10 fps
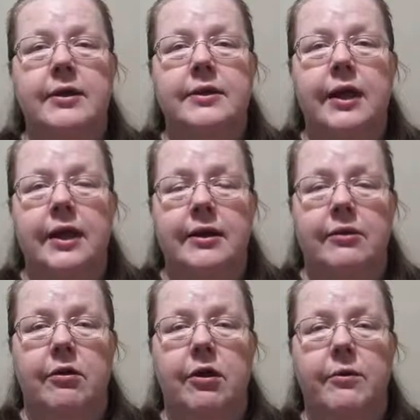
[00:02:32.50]
then
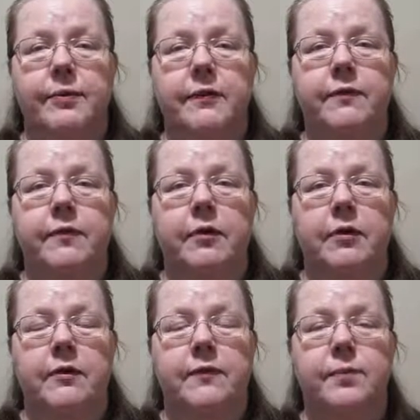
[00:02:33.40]
you opt
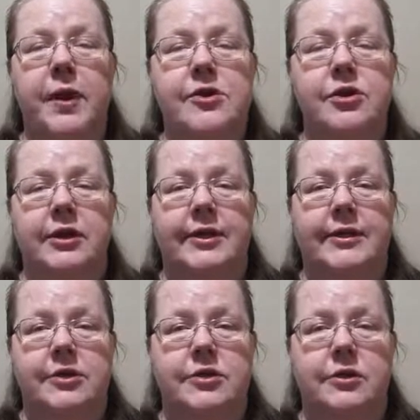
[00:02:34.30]
for Special
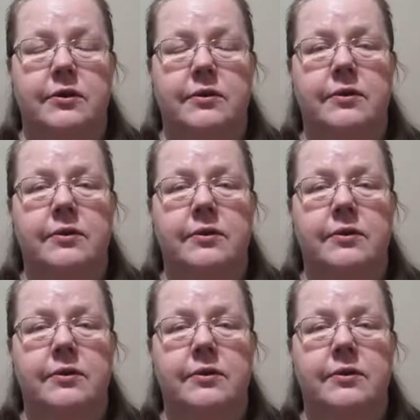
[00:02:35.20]
Edition.